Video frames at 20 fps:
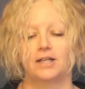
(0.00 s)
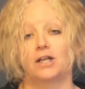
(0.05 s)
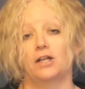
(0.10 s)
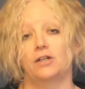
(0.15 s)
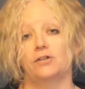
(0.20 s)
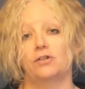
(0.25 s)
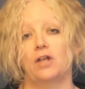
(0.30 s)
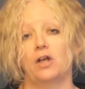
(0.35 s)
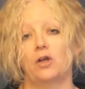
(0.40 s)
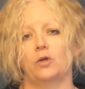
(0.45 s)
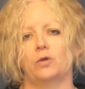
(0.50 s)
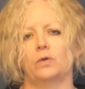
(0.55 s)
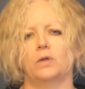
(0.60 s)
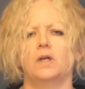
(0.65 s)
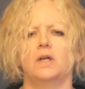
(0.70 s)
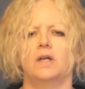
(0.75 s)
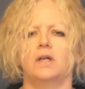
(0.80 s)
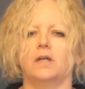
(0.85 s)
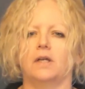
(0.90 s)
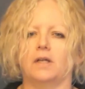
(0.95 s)
So,
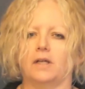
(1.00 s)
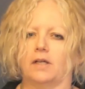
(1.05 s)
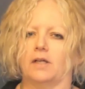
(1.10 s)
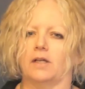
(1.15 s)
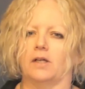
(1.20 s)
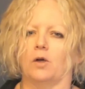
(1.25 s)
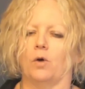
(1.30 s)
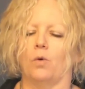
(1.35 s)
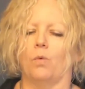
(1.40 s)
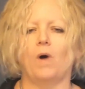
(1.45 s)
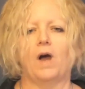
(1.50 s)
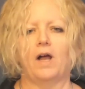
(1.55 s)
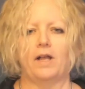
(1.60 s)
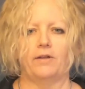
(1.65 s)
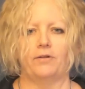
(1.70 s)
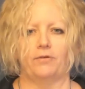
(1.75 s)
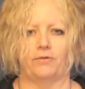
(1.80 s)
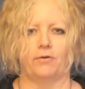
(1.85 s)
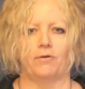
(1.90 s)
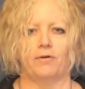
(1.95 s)
why
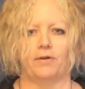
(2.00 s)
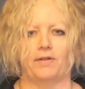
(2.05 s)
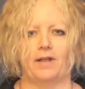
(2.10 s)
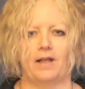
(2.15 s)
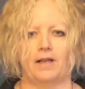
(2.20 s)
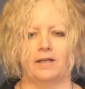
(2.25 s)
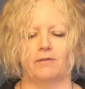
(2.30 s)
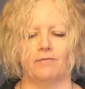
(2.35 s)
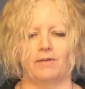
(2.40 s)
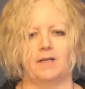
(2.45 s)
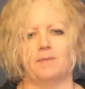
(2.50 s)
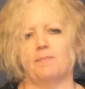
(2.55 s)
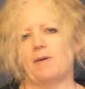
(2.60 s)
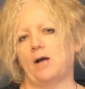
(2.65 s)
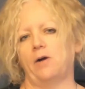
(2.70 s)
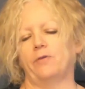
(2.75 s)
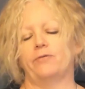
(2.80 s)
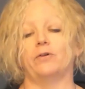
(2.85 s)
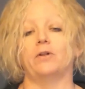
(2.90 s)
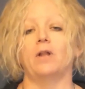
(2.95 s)
is storytelling really
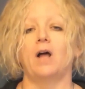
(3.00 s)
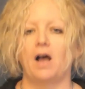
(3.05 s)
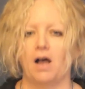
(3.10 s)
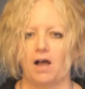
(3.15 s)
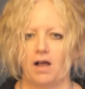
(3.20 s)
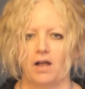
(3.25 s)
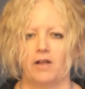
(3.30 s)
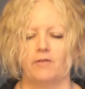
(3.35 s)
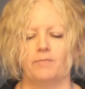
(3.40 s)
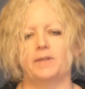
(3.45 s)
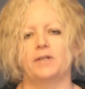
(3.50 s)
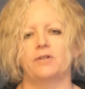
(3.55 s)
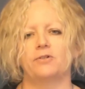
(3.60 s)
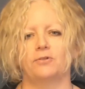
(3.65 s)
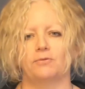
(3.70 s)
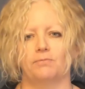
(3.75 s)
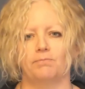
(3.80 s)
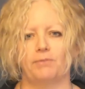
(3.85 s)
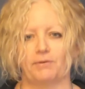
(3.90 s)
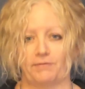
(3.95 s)
powerful? I've been
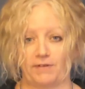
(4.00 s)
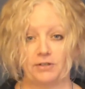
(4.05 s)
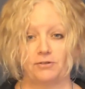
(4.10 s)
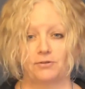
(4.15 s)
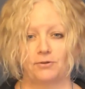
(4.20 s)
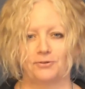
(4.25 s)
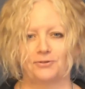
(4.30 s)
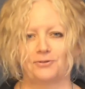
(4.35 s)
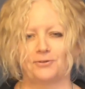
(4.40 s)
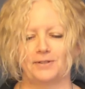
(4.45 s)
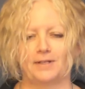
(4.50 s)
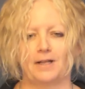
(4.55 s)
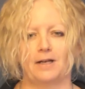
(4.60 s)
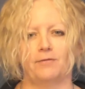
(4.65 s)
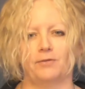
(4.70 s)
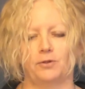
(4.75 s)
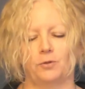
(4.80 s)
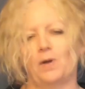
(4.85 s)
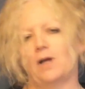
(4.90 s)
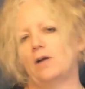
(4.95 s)
a professional storyteller
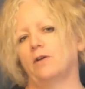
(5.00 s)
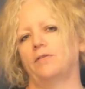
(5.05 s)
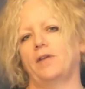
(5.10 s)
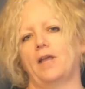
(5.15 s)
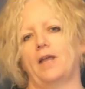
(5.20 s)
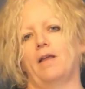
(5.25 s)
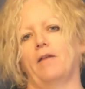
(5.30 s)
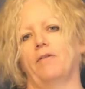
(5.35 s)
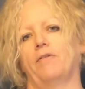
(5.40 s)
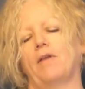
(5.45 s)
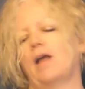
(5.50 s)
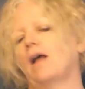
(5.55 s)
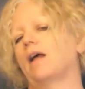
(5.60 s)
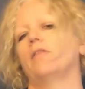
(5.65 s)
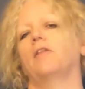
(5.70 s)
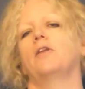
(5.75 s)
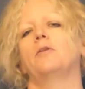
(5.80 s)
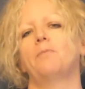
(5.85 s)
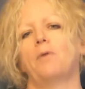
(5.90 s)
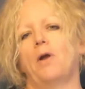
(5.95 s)
for 12 years, and
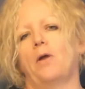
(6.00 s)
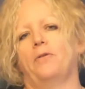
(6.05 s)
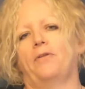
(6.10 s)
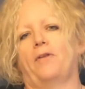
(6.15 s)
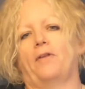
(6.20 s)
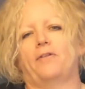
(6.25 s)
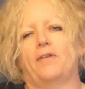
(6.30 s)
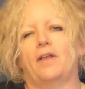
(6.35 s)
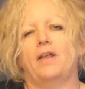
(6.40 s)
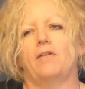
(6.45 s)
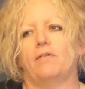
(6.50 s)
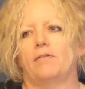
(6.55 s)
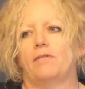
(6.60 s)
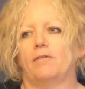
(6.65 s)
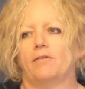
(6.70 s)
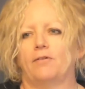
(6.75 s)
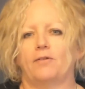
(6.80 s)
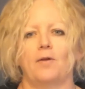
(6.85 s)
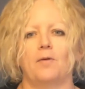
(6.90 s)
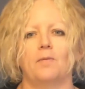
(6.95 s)
this process, it
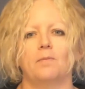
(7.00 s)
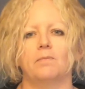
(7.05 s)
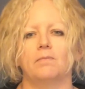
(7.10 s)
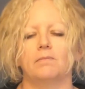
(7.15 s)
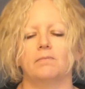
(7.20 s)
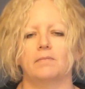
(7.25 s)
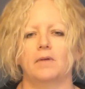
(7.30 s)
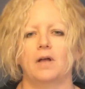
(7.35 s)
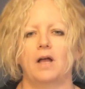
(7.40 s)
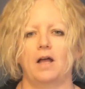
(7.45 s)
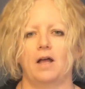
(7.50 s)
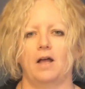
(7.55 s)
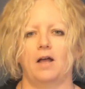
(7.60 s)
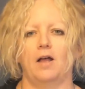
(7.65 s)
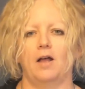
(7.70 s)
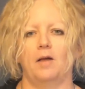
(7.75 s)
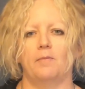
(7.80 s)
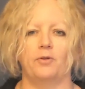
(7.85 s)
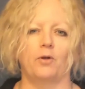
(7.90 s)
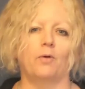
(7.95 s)
isn't some
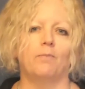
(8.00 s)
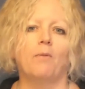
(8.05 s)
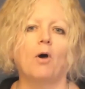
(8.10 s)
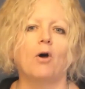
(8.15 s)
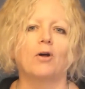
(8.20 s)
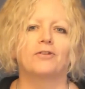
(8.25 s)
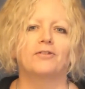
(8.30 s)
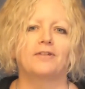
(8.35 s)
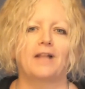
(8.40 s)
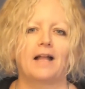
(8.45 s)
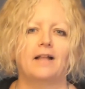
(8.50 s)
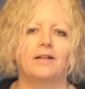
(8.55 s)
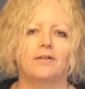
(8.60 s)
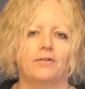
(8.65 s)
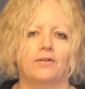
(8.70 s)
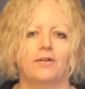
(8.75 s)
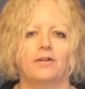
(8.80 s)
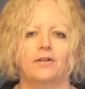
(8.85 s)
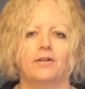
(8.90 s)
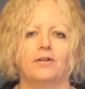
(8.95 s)
sort of bog
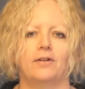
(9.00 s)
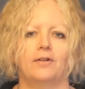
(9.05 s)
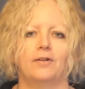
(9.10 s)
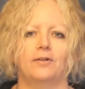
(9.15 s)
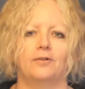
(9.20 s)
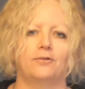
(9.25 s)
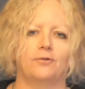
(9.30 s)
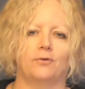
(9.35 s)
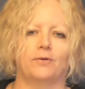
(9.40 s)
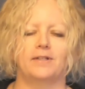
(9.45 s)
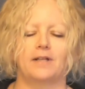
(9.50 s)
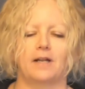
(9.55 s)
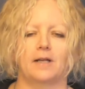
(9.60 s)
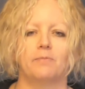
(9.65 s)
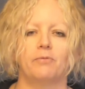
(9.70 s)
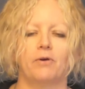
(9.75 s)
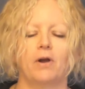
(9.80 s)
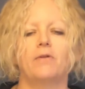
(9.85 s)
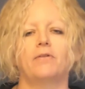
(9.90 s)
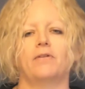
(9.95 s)
standard storytelling
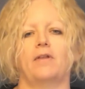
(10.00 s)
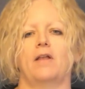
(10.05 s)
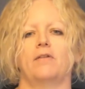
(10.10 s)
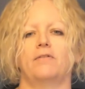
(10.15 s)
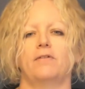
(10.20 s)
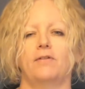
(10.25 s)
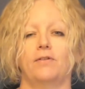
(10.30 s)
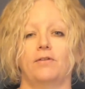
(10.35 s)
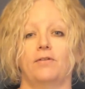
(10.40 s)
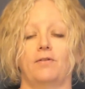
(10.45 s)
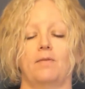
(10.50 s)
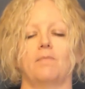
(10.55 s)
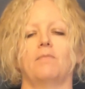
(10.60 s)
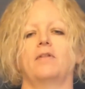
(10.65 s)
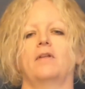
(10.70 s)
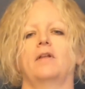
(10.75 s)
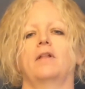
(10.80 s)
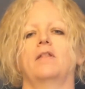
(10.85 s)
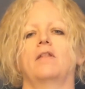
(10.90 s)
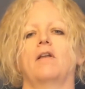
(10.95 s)
process. This is
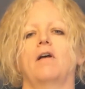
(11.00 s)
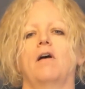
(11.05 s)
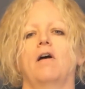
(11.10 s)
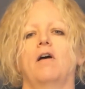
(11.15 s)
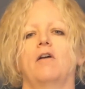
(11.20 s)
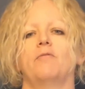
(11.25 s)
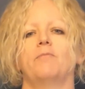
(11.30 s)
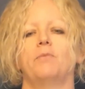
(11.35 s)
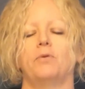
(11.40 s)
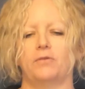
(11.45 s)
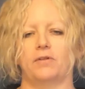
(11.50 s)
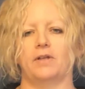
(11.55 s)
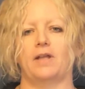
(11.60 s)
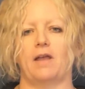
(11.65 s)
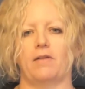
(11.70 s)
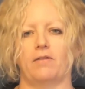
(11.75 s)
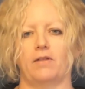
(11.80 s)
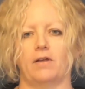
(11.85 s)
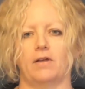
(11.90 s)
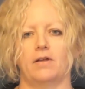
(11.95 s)
something that I've put
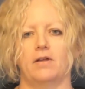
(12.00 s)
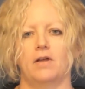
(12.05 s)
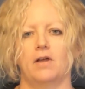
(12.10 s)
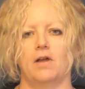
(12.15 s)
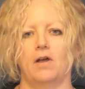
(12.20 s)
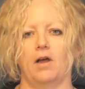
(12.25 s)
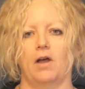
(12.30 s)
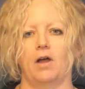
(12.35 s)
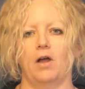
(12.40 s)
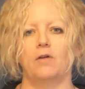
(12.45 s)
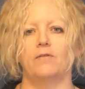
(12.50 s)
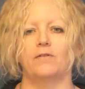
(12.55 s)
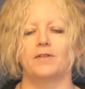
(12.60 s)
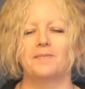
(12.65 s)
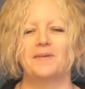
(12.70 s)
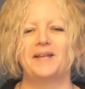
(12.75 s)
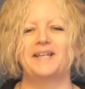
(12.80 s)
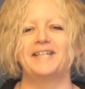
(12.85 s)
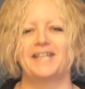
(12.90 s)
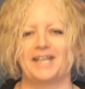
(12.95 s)
together over the
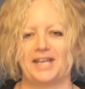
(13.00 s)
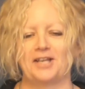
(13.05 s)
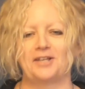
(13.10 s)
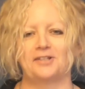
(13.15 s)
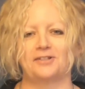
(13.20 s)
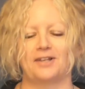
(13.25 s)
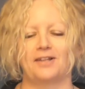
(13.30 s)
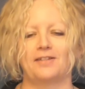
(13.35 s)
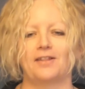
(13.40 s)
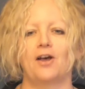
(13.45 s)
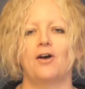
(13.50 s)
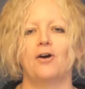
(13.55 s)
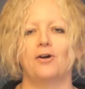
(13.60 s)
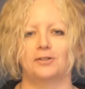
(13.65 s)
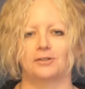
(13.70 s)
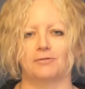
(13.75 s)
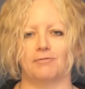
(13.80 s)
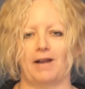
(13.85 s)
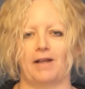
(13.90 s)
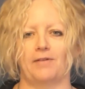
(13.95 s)
many years and the
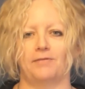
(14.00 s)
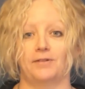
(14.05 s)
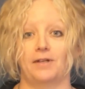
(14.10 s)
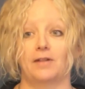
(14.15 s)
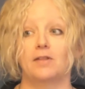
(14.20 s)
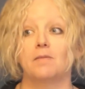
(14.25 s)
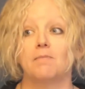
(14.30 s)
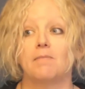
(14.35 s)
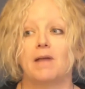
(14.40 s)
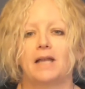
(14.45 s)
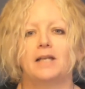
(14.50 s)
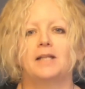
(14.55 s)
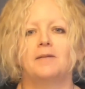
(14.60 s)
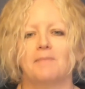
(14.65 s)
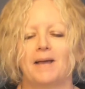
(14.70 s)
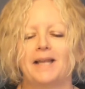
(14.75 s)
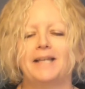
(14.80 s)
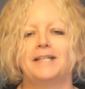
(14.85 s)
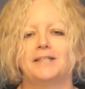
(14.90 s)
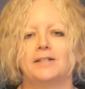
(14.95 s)
hard graft and the
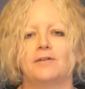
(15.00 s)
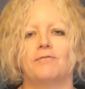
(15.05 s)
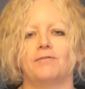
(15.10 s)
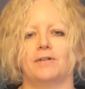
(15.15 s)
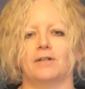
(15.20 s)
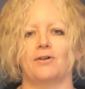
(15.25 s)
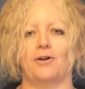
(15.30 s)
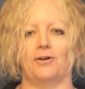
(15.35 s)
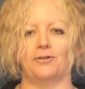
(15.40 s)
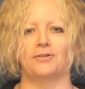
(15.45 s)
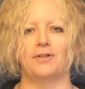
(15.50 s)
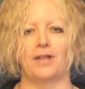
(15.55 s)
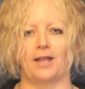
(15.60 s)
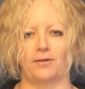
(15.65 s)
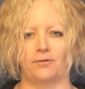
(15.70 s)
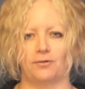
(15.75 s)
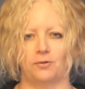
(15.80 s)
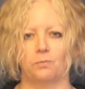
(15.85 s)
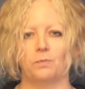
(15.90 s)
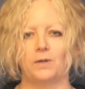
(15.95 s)
many different
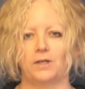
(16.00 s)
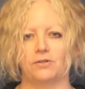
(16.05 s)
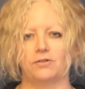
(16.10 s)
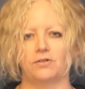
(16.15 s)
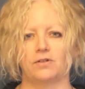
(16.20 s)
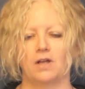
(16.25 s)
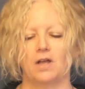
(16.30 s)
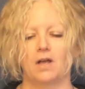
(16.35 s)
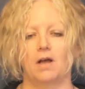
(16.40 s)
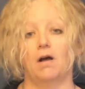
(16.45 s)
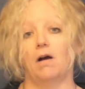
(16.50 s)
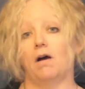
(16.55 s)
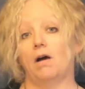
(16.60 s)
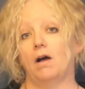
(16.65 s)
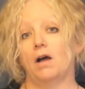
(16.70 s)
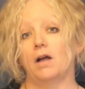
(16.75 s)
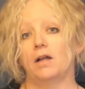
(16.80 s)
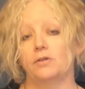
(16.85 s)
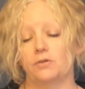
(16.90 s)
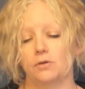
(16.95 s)
contexts in which
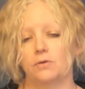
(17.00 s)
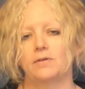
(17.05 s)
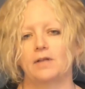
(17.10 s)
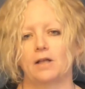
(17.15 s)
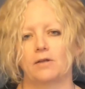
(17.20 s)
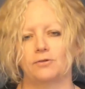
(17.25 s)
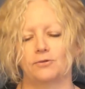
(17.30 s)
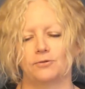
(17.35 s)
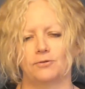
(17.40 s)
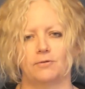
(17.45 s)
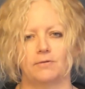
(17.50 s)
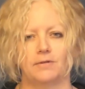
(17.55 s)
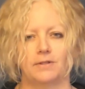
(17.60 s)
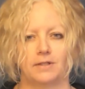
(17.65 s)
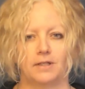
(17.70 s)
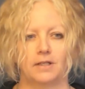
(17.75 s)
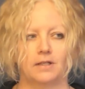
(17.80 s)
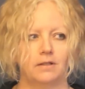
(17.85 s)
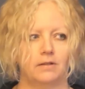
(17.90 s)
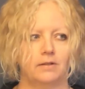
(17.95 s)
I do tell stories,
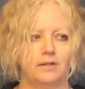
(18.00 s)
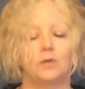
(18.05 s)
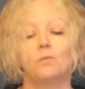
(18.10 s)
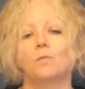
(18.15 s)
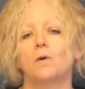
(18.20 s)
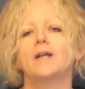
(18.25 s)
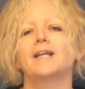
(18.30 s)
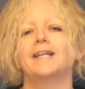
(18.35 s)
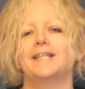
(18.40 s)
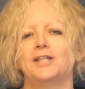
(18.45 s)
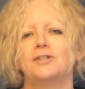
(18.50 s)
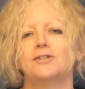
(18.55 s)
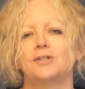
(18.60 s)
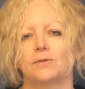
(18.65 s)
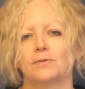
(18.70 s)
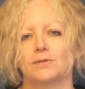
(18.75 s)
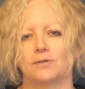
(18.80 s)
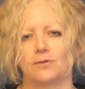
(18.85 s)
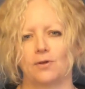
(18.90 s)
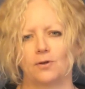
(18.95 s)
including working in
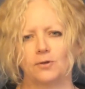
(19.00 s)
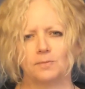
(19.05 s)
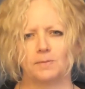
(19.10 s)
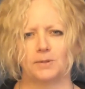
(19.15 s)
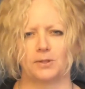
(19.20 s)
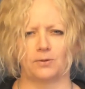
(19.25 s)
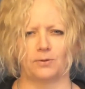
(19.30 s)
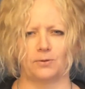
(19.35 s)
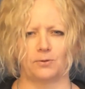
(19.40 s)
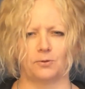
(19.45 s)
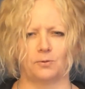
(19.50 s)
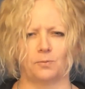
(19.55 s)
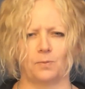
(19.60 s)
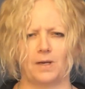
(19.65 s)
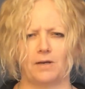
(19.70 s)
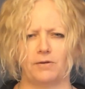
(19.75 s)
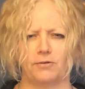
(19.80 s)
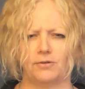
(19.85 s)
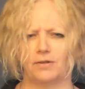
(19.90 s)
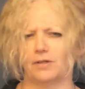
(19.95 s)
children's hospitals,
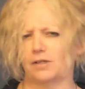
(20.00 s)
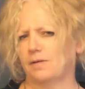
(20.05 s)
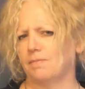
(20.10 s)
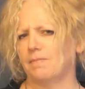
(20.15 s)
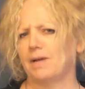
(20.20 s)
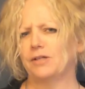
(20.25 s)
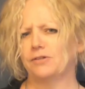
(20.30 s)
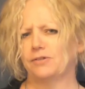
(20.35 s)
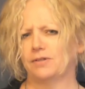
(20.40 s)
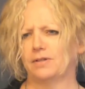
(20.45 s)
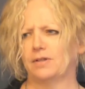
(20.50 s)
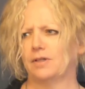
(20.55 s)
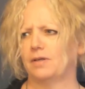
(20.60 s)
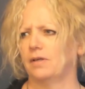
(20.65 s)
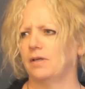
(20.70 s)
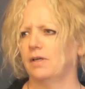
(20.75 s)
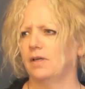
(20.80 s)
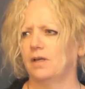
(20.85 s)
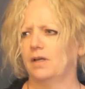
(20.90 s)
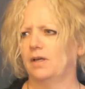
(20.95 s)
where, as you can imagine,
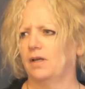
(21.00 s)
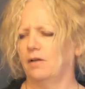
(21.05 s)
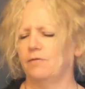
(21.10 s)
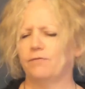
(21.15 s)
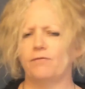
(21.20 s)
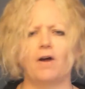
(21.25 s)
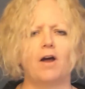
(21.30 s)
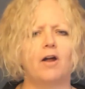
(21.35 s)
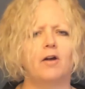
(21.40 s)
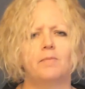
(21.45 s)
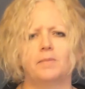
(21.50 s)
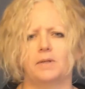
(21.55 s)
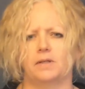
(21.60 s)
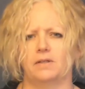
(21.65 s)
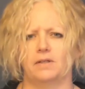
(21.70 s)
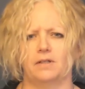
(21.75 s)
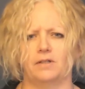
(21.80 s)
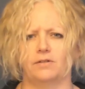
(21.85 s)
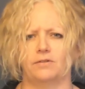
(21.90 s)
the environment